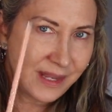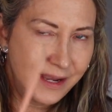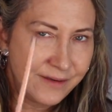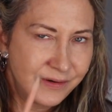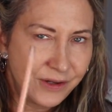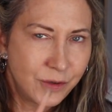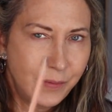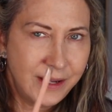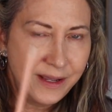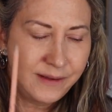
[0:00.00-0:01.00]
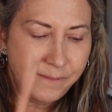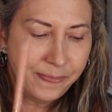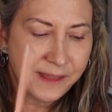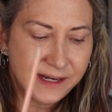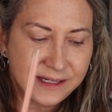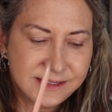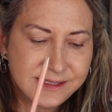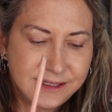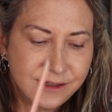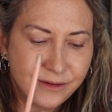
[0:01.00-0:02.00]
I have another way that I
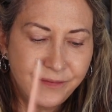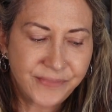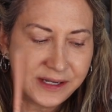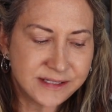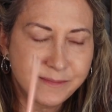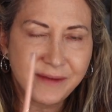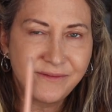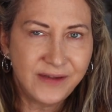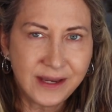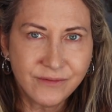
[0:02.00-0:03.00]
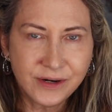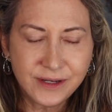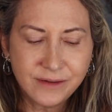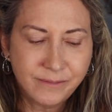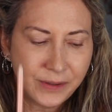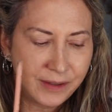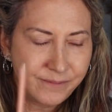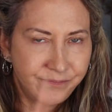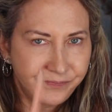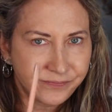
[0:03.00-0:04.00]
conceal that is my favorite,
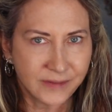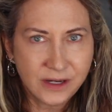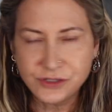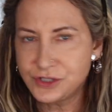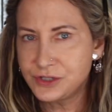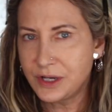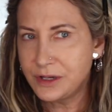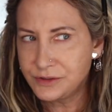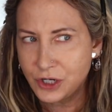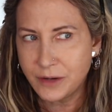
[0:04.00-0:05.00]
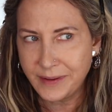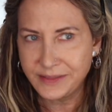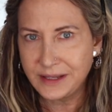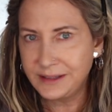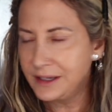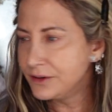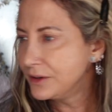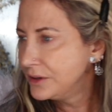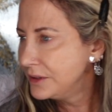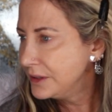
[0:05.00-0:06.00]
but I'll talk about that
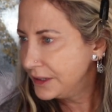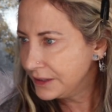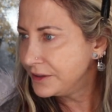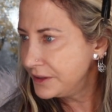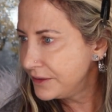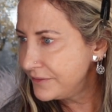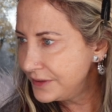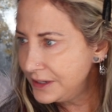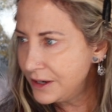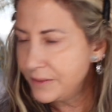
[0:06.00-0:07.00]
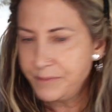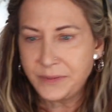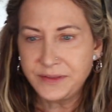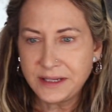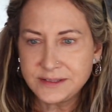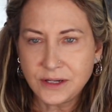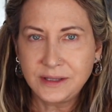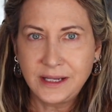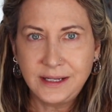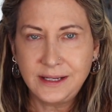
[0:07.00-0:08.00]
later on another video. But that's
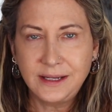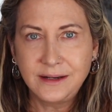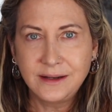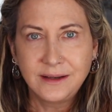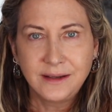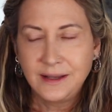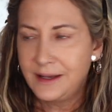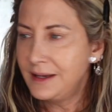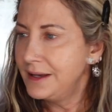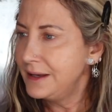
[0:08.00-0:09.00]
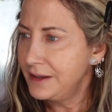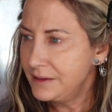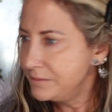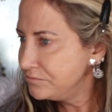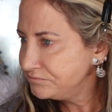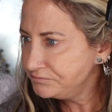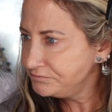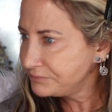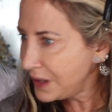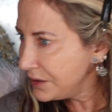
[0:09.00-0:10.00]
all I need. And
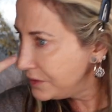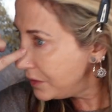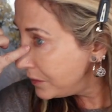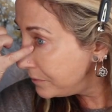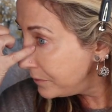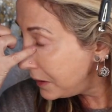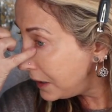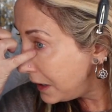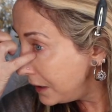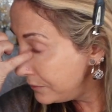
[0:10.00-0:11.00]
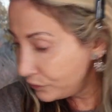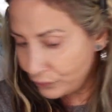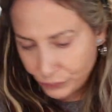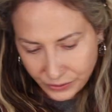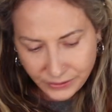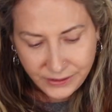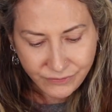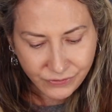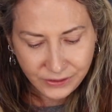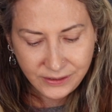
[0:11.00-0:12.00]
I don't know, I'm really,
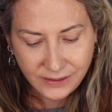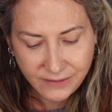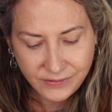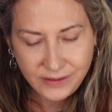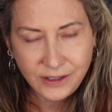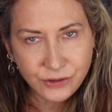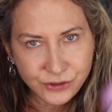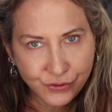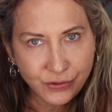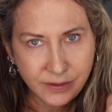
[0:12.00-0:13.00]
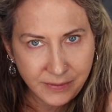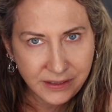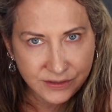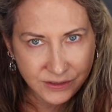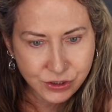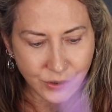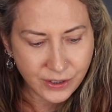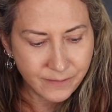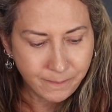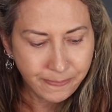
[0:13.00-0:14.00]
really loving the Ultra Creamy, the
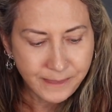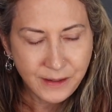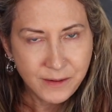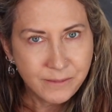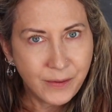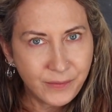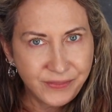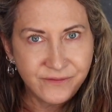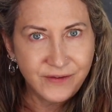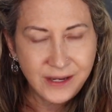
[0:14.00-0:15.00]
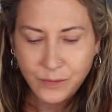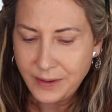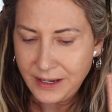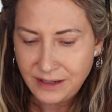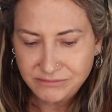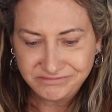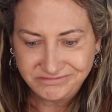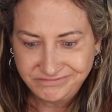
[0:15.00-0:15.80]
Tarte. But with the Fake Awake,